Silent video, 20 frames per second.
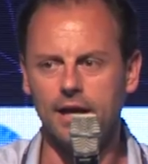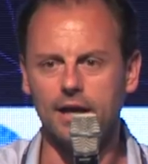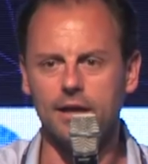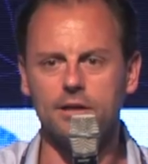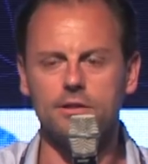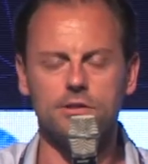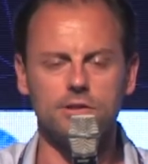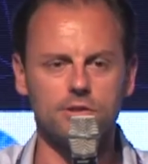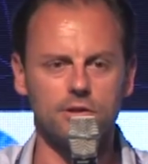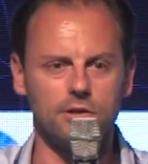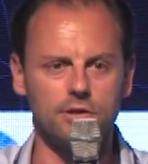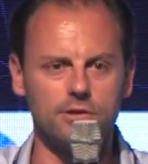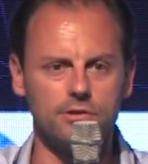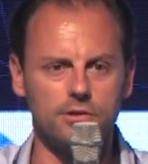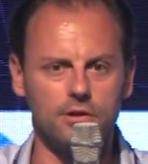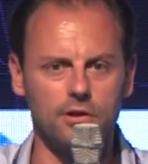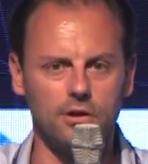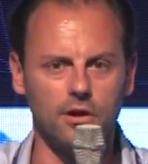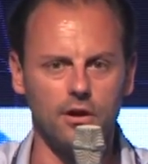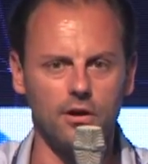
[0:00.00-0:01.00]
concerns
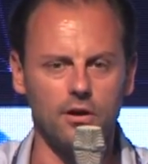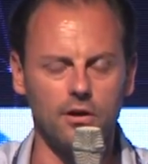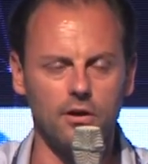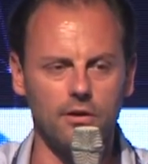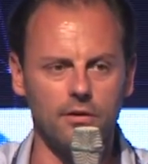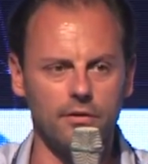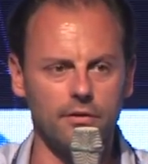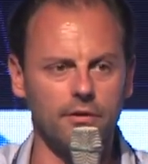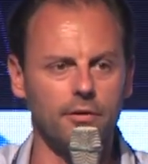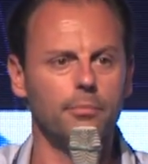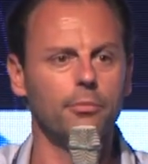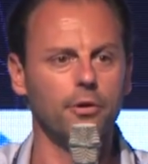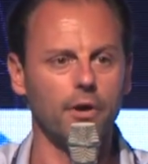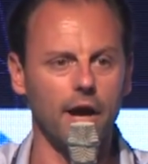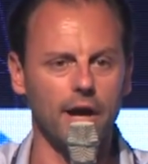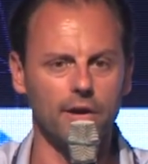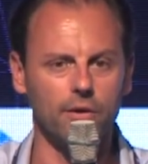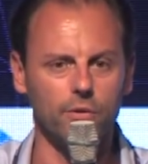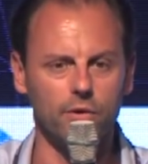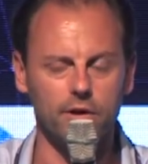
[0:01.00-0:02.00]
are the
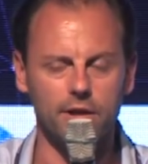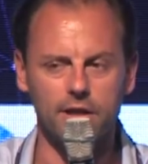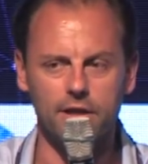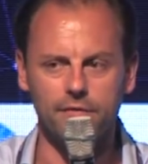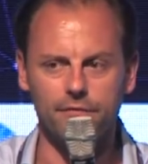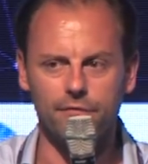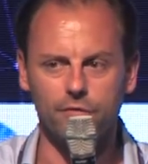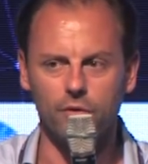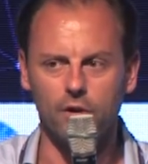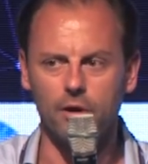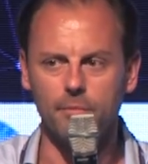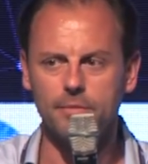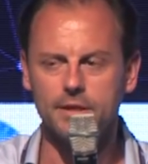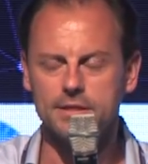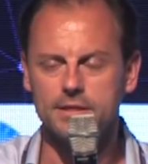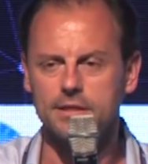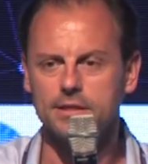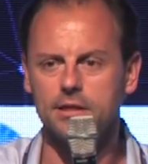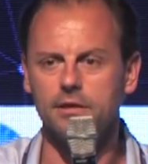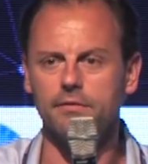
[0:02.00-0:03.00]
priority for our
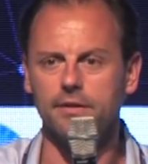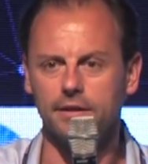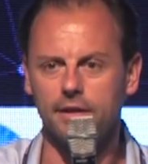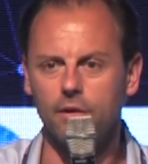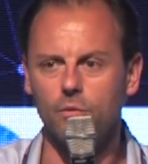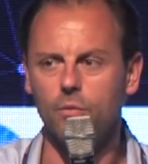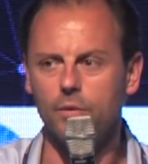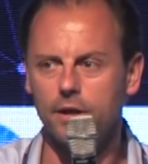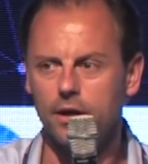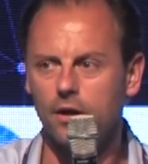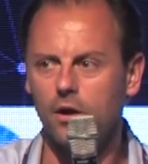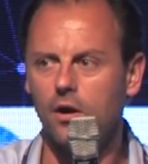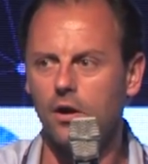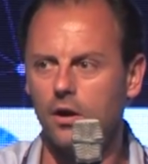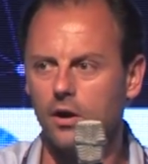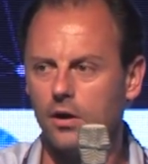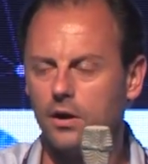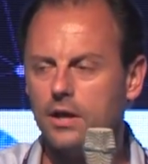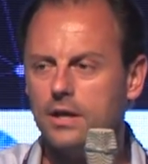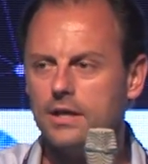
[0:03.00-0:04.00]
business, given that we
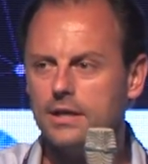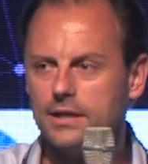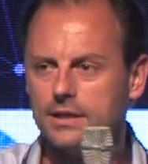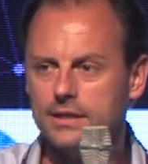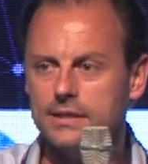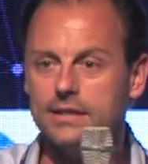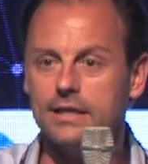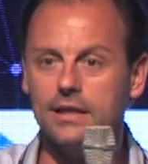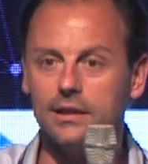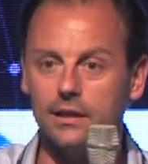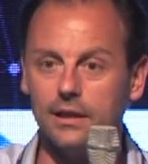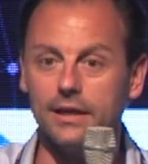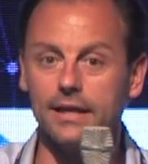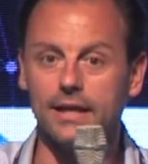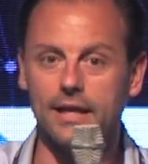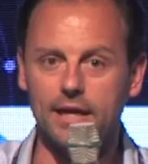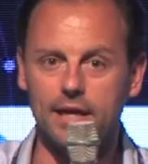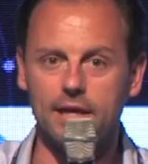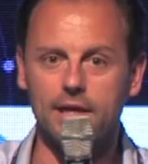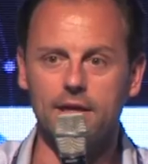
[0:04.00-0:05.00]
are
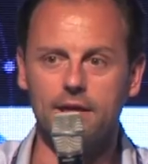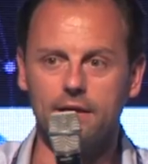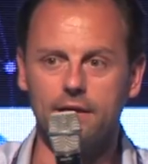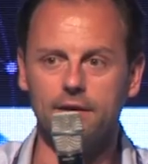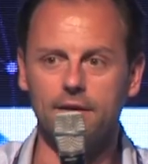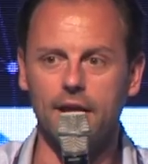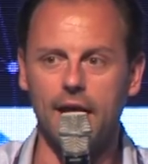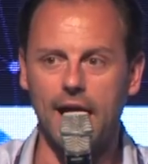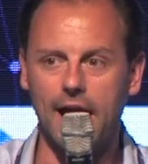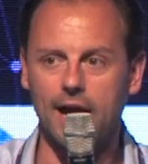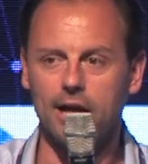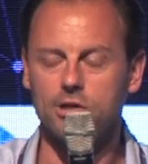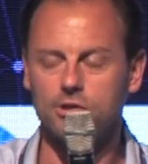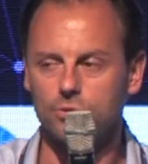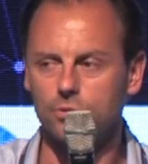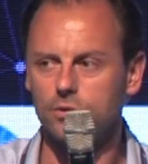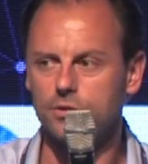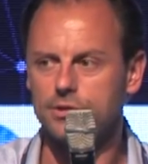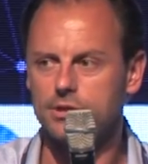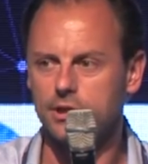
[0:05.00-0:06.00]
dealing in
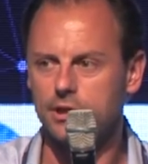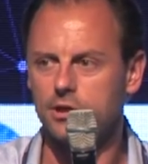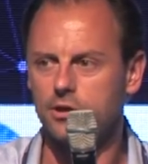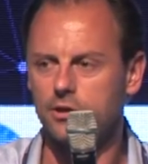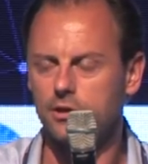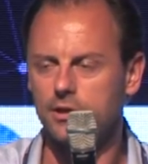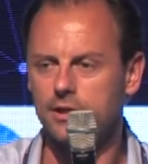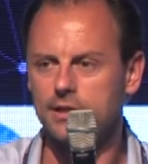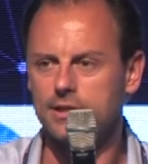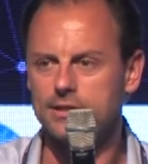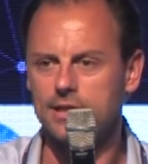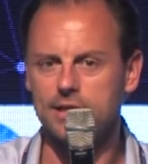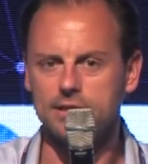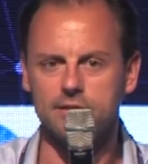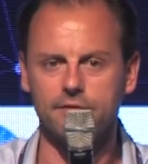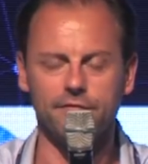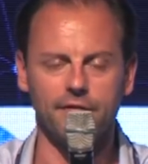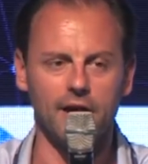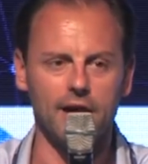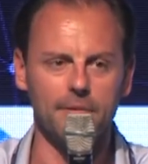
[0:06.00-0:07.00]
actual securities as
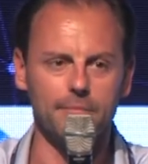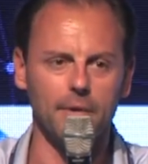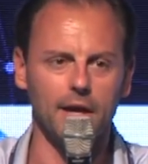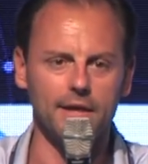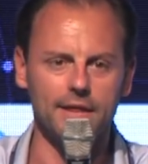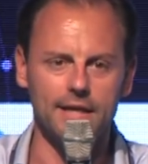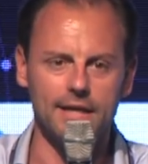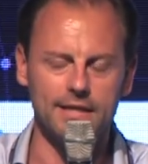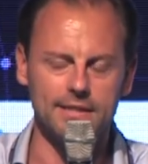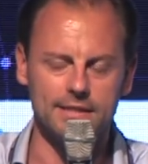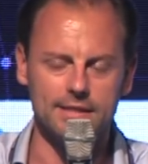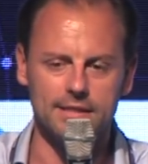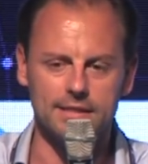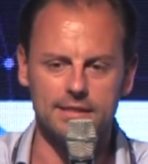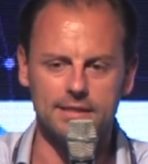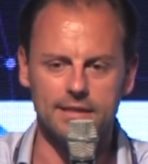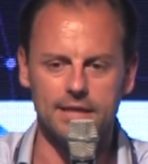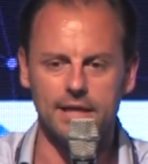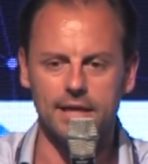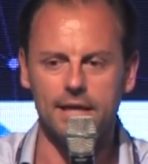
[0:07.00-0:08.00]
defined by the
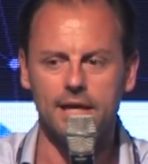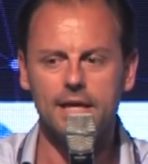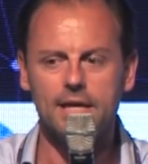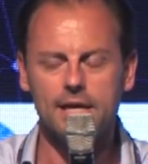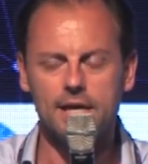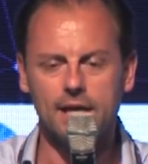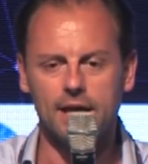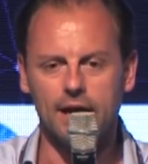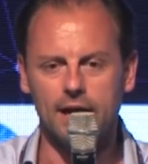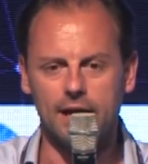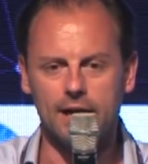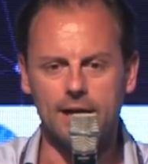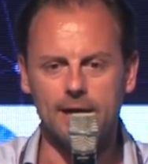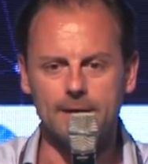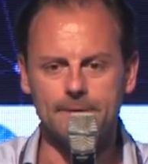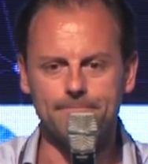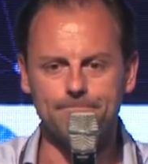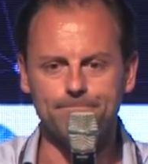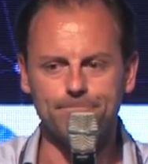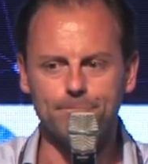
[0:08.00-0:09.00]
SEC.
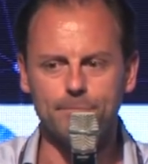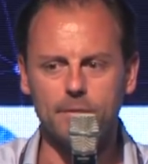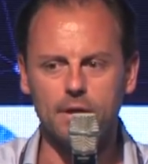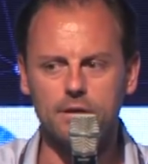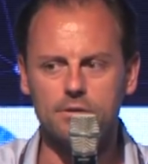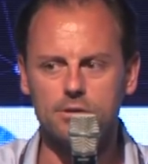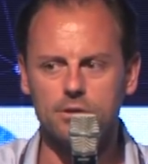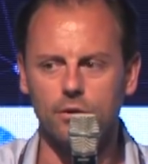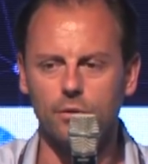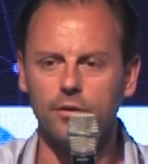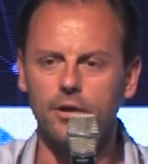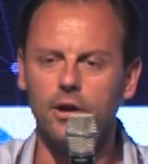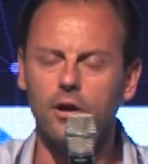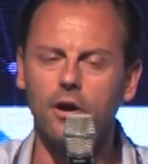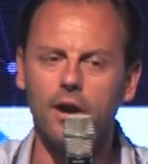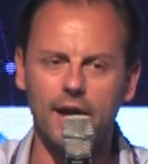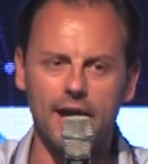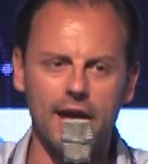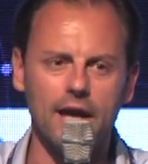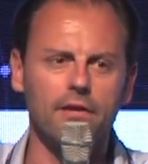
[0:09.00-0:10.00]
So there
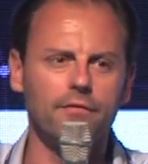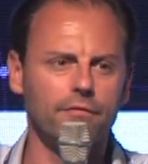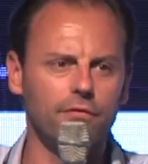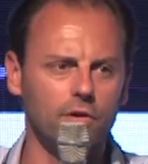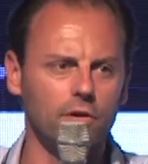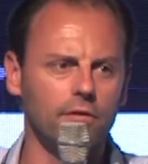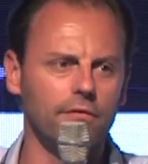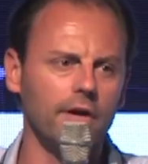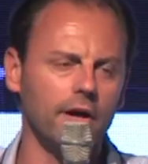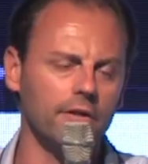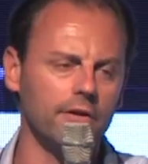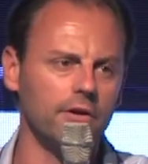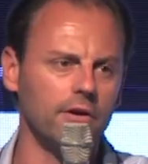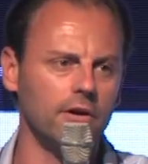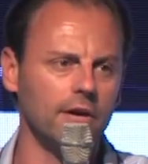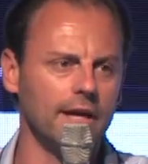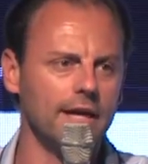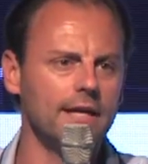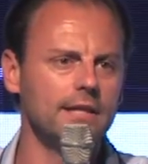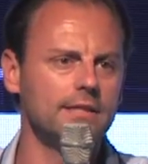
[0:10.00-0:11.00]
are a handful of
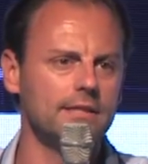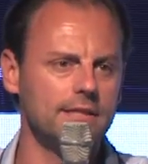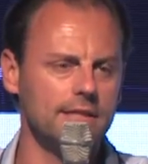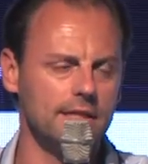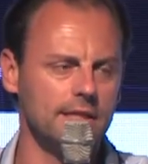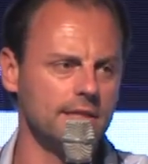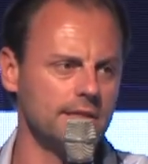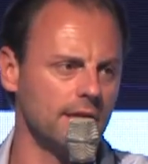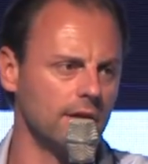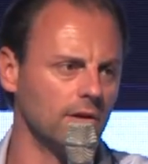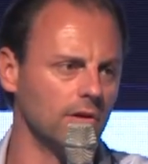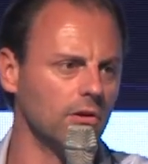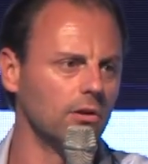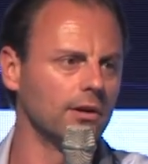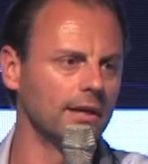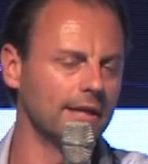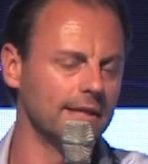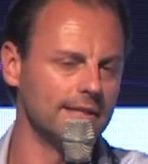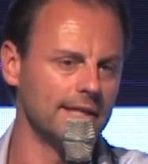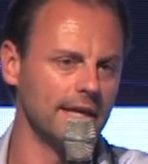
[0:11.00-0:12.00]
other entities that are
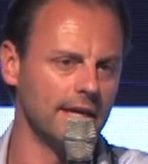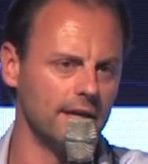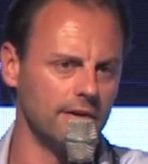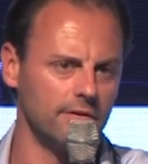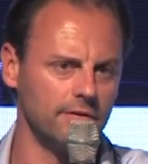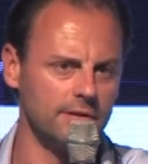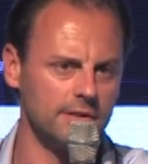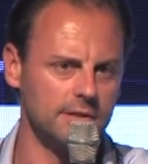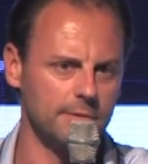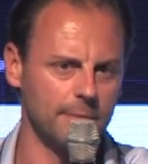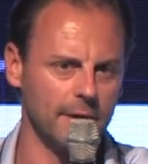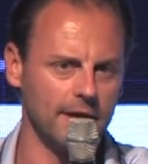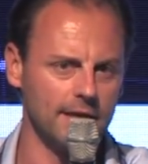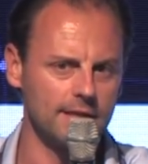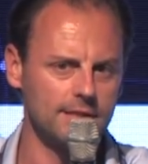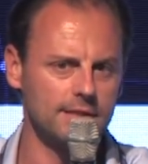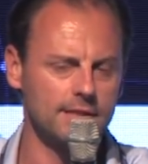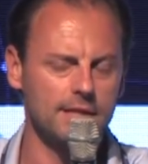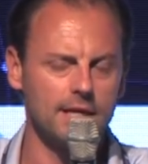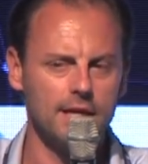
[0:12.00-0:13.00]
looking to enter the
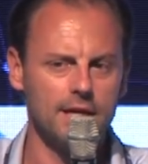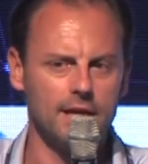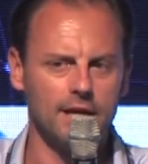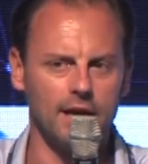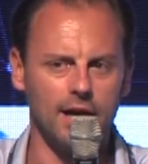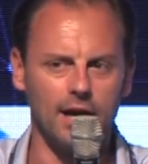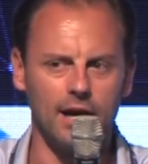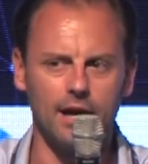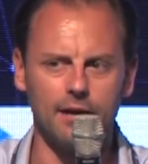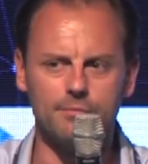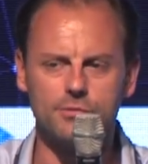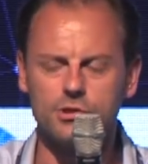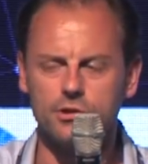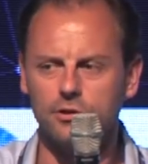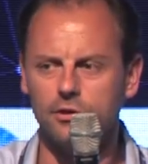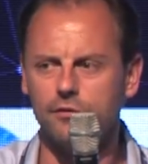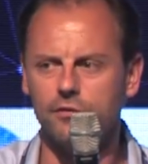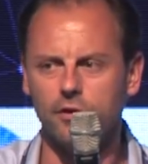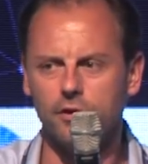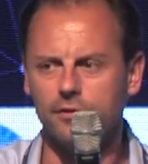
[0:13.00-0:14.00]
space. I'm sure
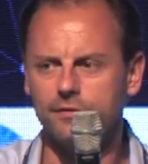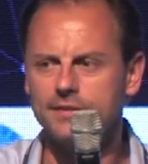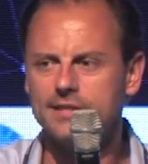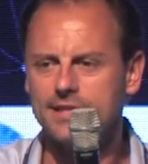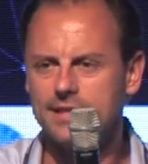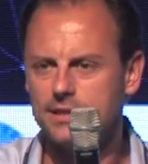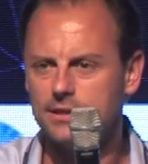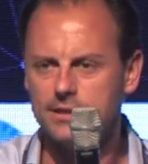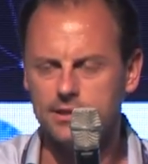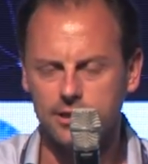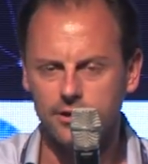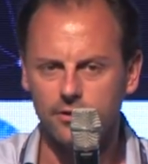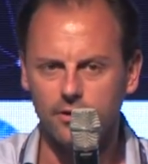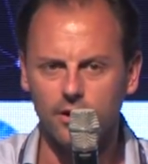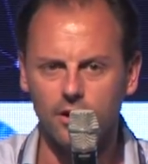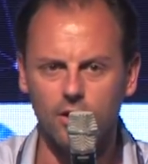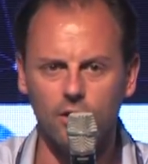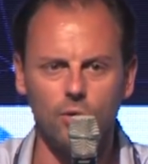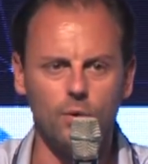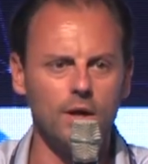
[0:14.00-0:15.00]
you've heard of
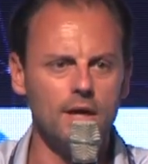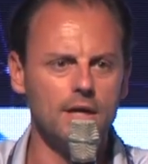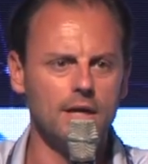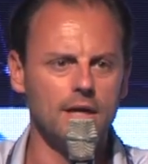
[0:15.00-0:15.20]
T0.